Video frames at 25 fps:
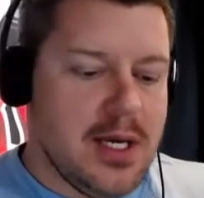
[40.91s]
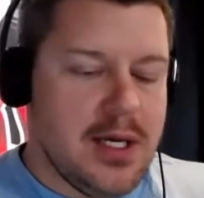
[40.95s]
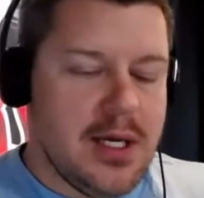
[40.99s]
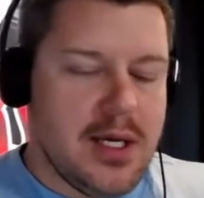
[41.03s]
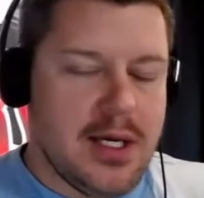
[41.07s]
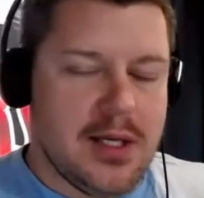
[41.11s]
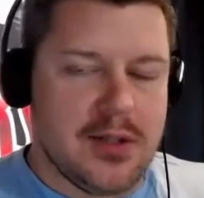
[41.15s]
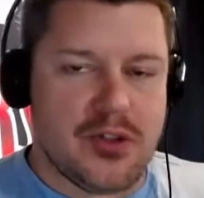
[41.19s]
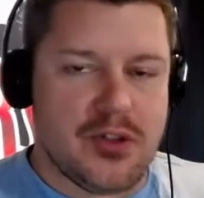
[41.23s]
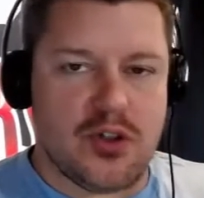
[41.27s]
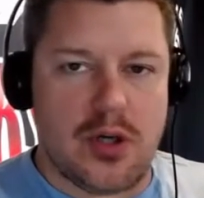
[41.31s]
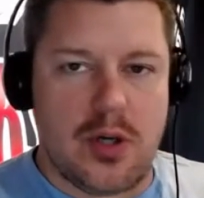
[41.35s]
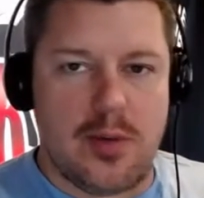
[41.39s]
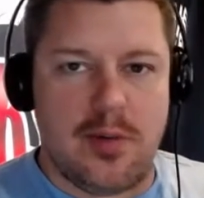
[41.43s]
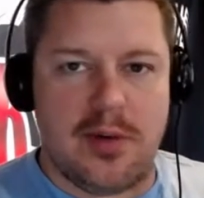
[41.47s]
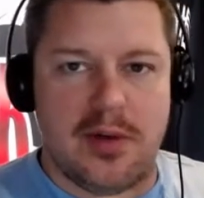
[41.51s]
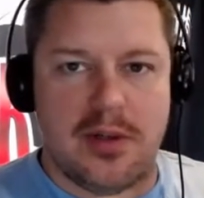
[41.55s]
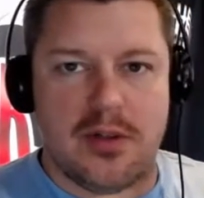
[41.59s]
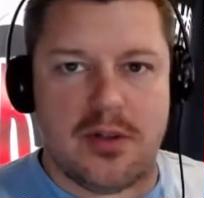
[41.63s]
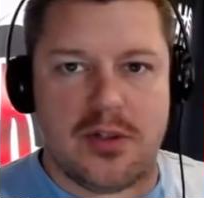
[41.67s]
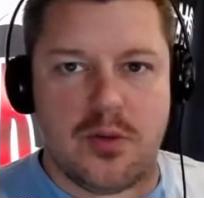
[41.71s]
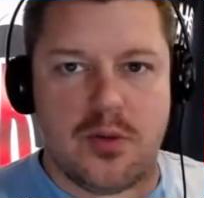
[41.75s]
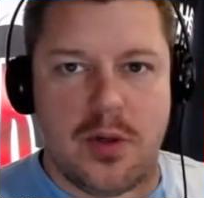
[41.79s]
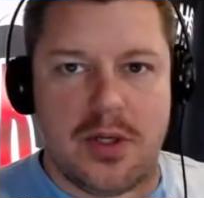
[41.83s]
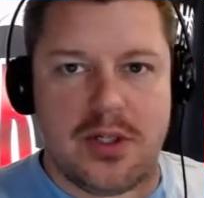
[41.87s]
It's streaming
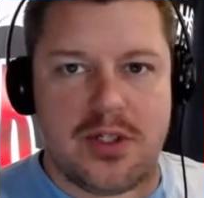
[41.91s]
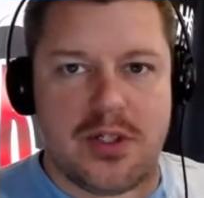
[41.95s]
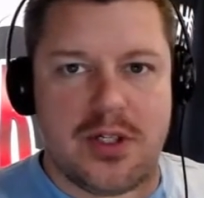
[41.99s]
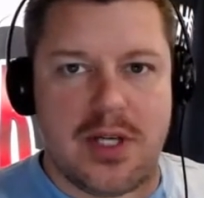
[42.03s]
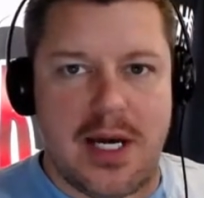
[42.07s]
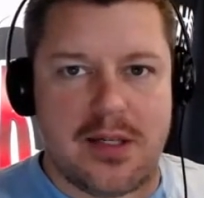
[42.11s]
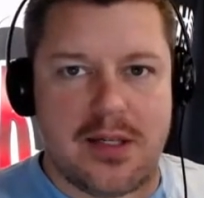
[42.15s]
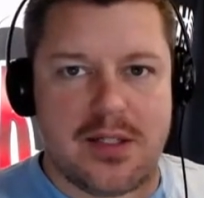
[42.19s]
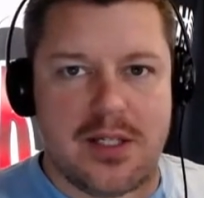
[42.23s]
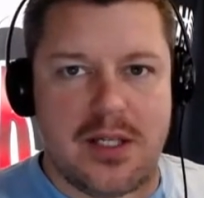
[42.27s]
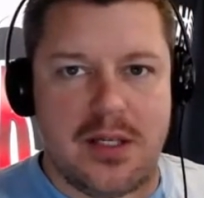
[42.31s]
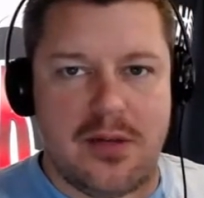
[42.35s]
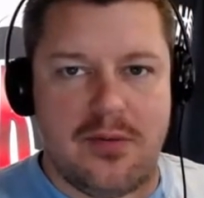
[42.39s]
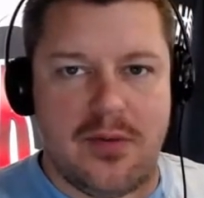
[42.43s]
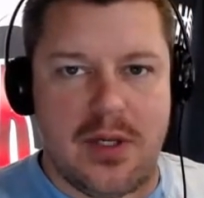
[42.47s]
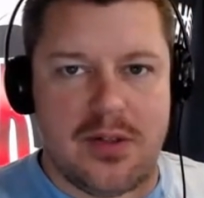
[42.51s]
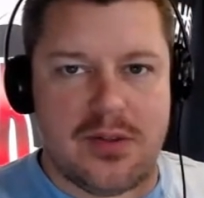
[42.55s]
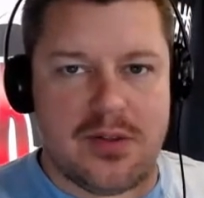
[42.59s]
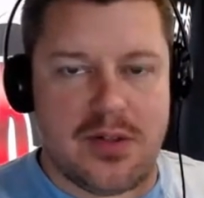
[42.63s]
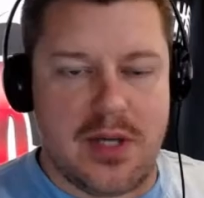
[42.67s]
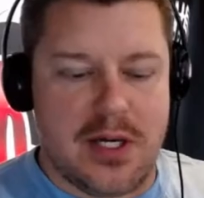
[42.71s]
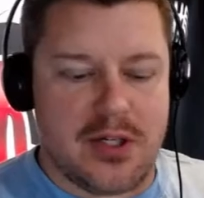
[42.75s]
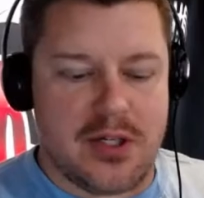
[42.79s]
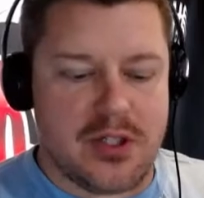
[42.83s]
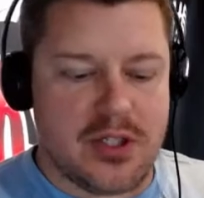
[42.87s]
to twitch.tv
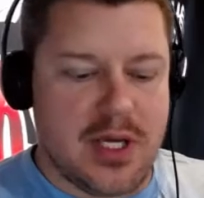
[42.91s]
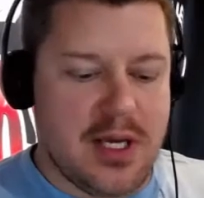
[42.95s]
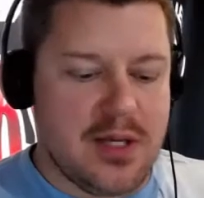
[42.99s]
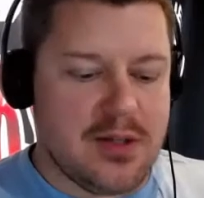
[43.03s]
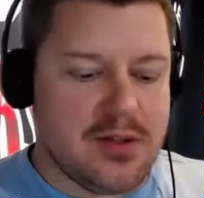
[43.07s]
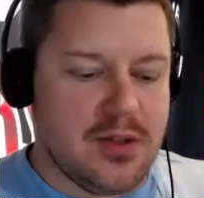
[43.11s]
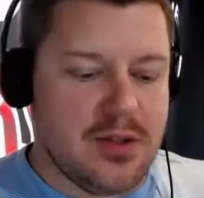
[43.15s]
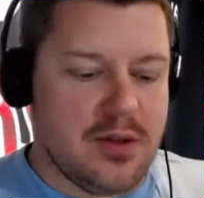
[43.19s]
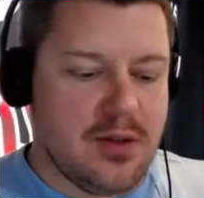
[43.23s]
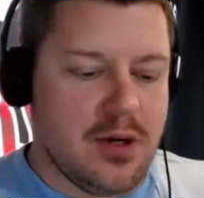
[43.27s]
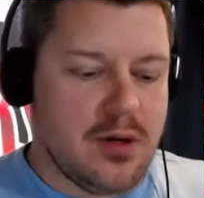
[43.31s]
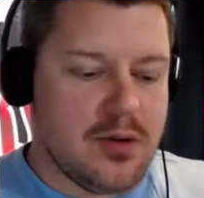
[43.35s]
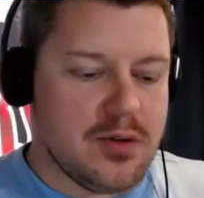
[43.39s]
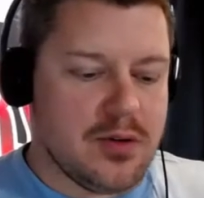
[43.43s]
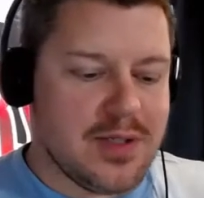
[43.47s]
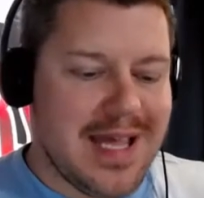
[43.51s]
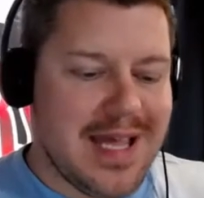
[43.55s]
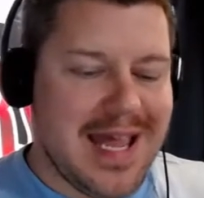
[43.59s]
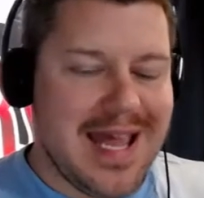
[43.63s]
slash Casey the host.